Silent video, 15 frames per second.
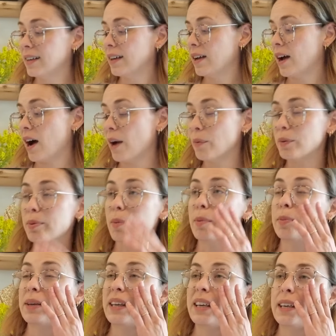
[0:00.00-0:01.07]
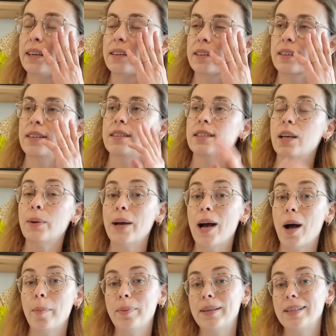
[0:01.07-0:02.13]
I would probably sew it
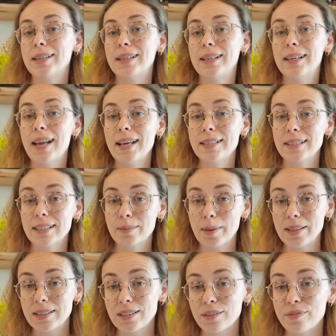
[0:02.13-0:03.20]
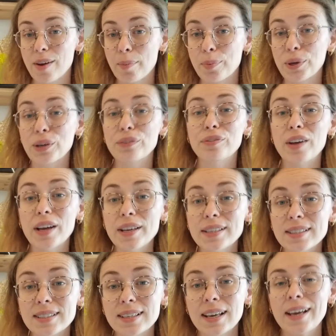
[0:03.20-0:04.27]
up in a less expensive fabric
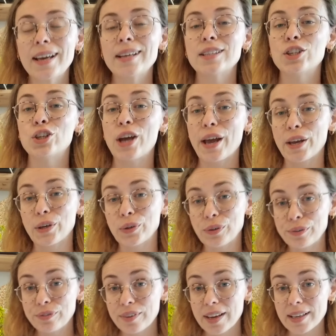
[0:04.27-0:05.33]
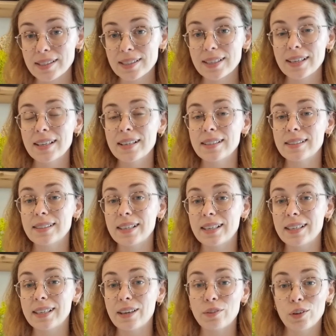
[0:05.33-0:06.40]
first to check your fit,
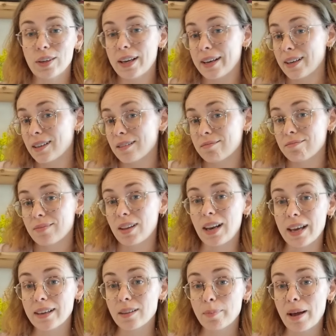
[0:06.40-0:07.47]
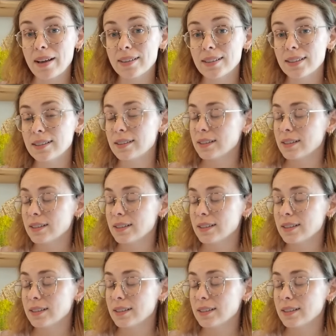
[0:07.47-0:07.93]
see if you like the pattern.